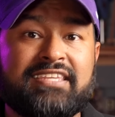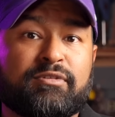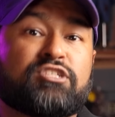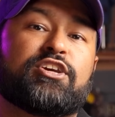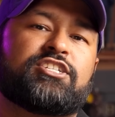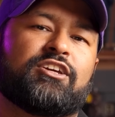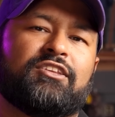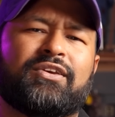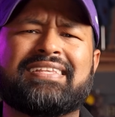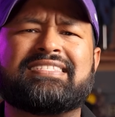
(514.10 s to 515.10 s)
demonstration,
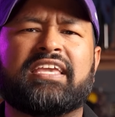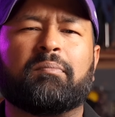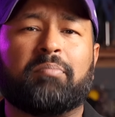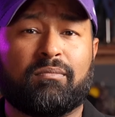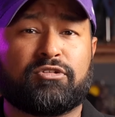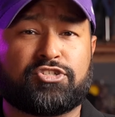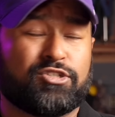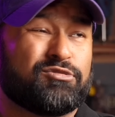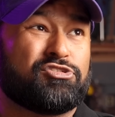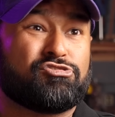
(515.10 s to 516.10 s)
you can see
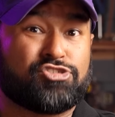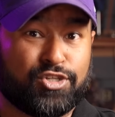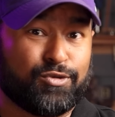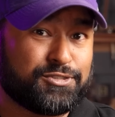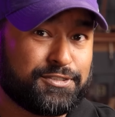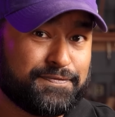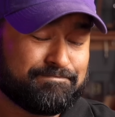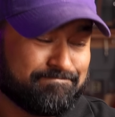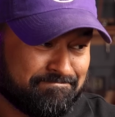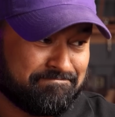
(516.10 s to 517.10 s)
bumbleshoot shoot,
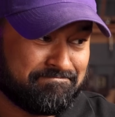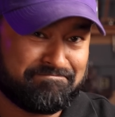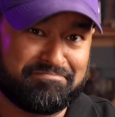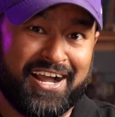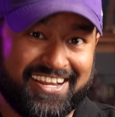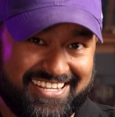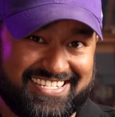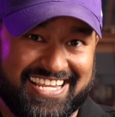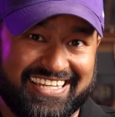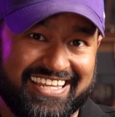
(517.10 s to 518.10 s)
pun
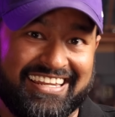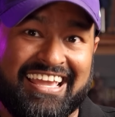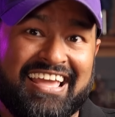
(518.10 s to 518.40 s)
intended,